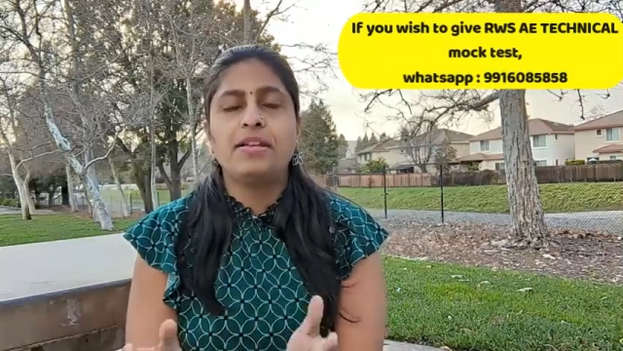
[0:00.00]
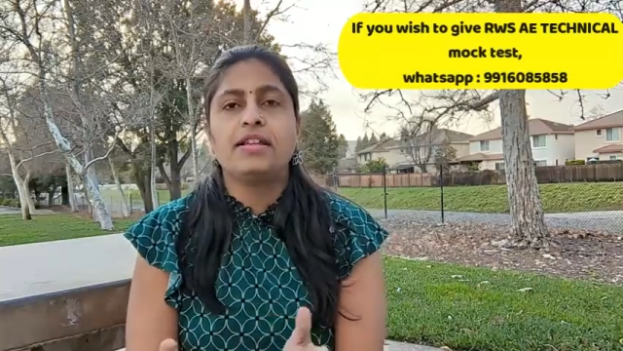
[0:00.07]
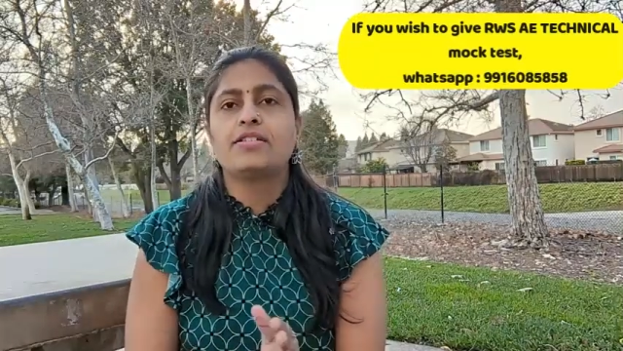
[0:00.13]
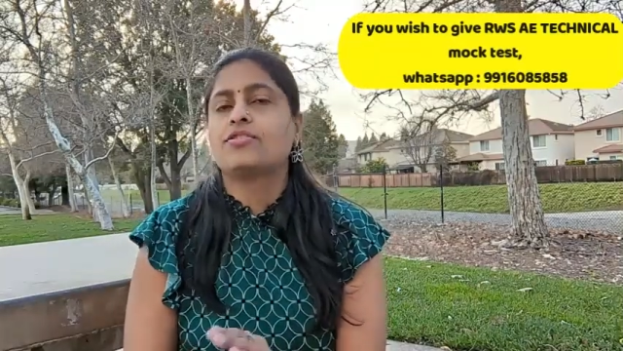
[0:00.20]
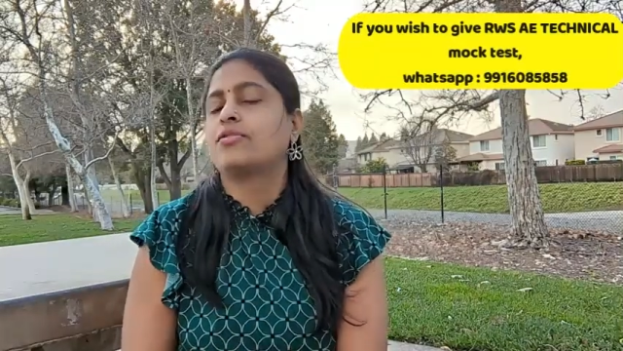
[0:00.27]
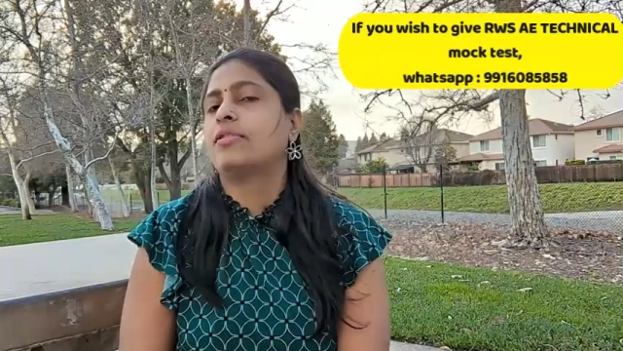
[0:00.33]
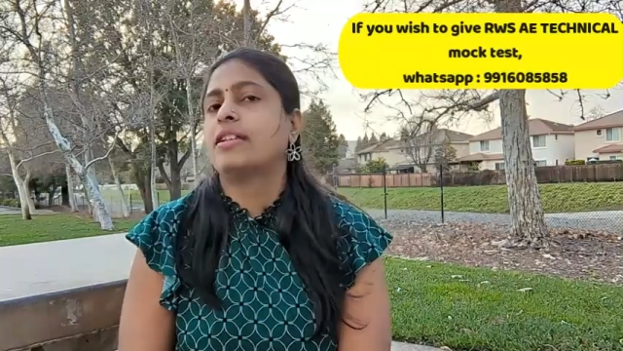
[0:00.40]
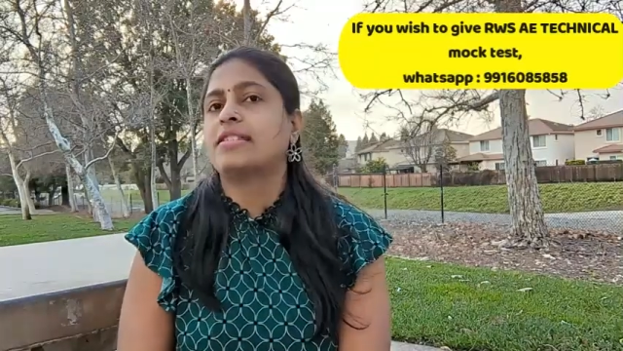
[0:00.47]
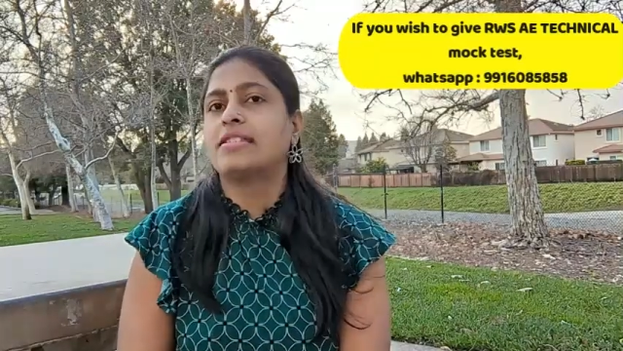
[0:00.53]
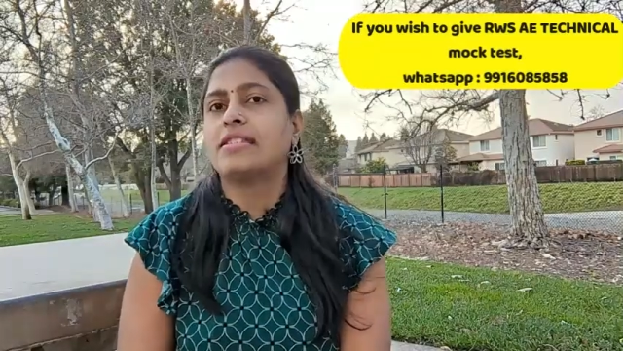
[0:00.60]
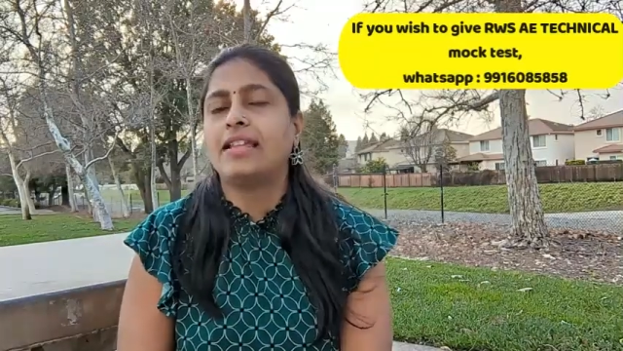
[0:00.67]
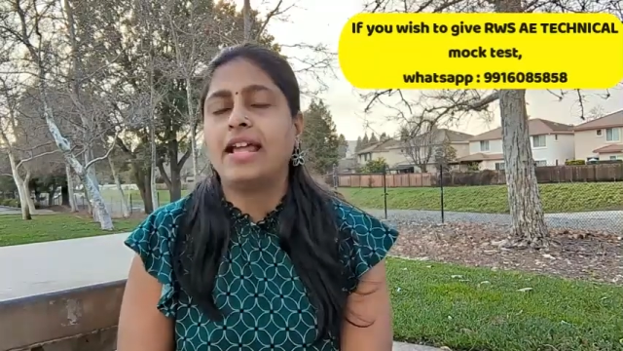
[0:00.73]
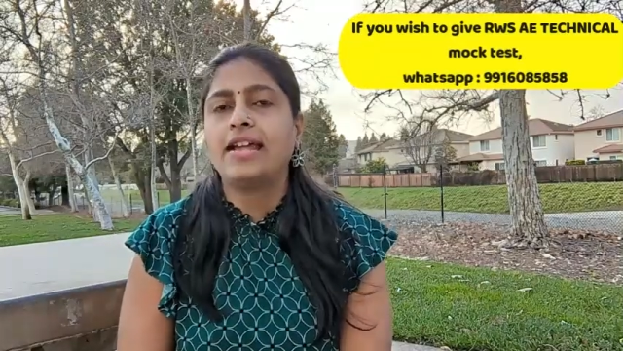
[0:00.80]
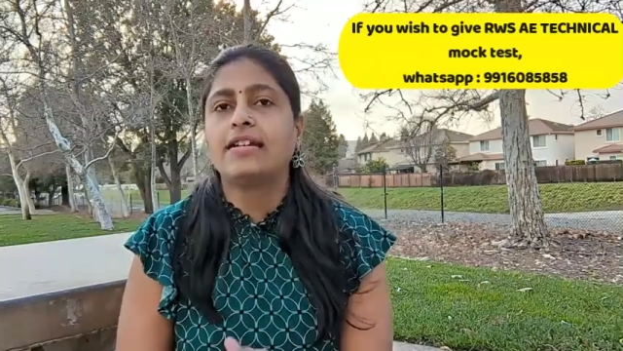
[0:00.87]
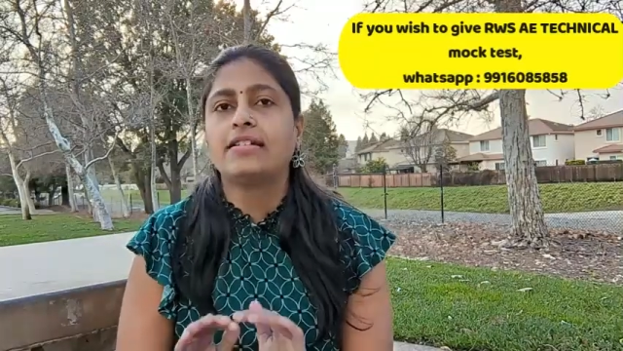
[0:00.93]
like students
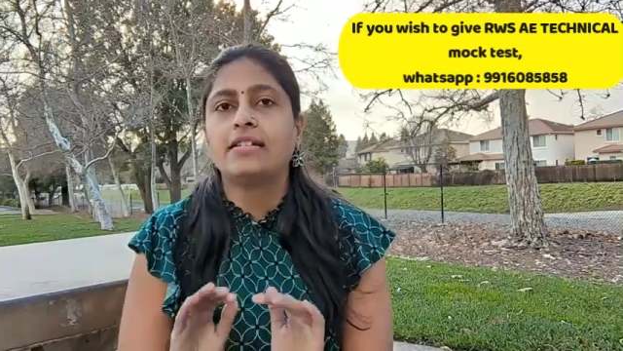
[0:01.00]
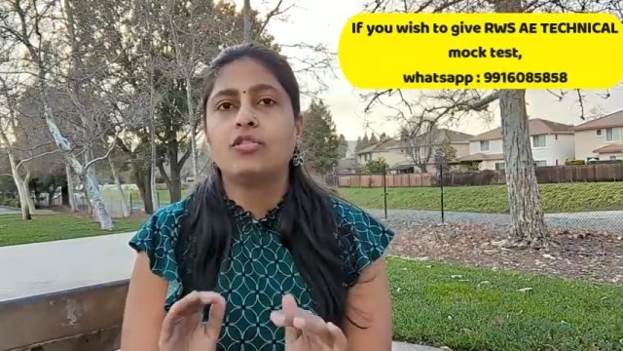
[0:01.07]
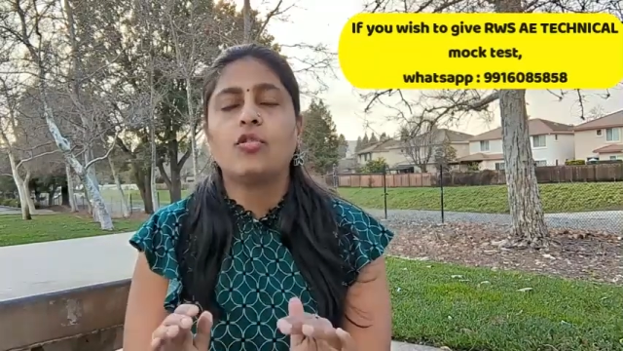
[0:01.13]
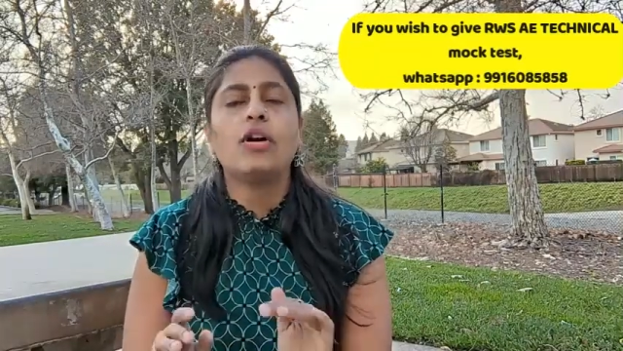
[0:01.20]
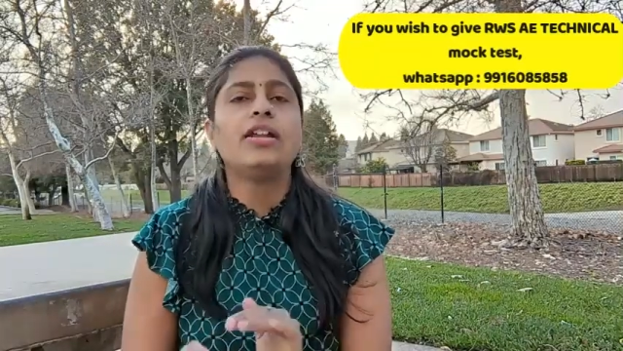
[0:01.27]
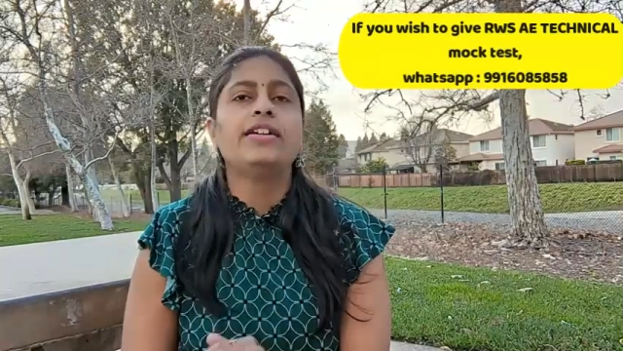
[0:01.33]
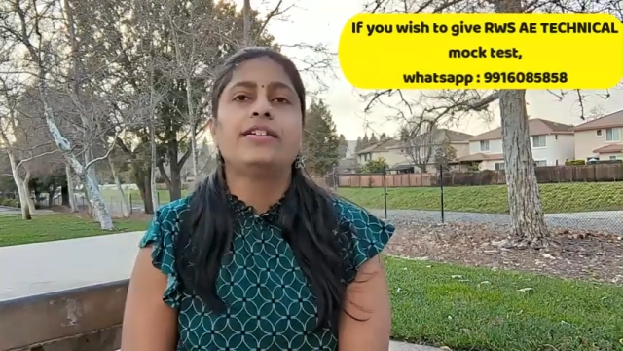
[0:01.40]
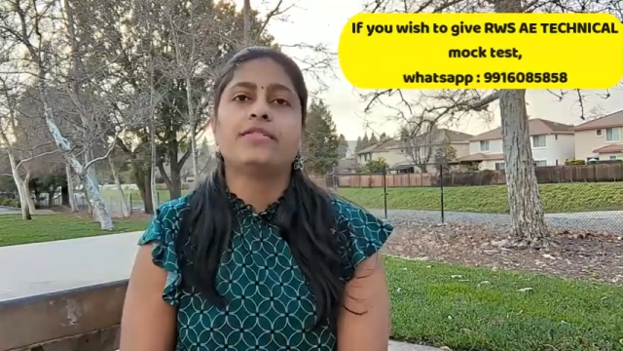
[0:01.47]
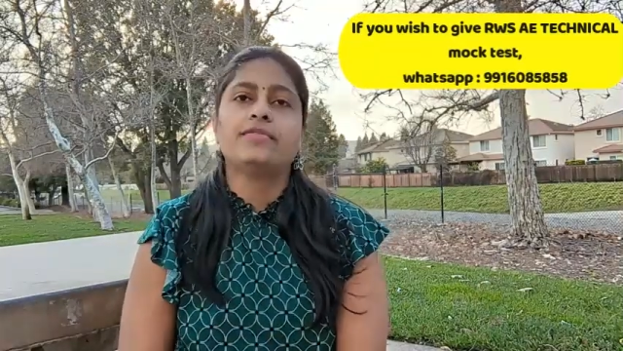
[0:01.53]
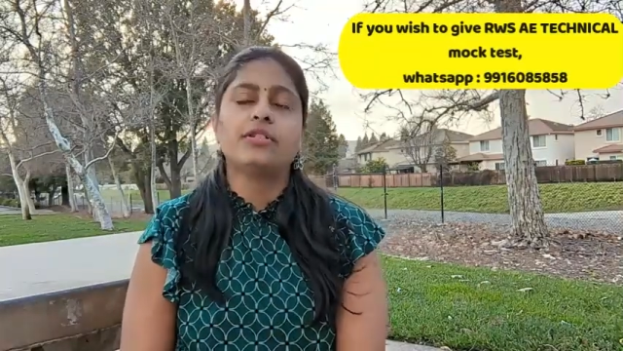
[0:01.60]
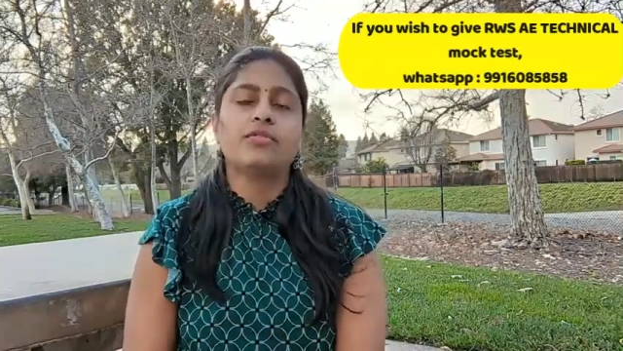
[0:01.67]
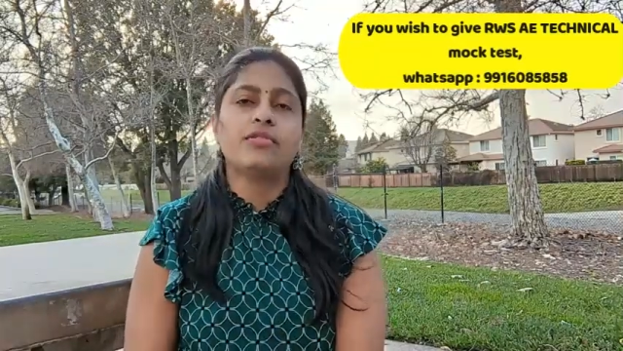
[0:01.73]
liked the quality of the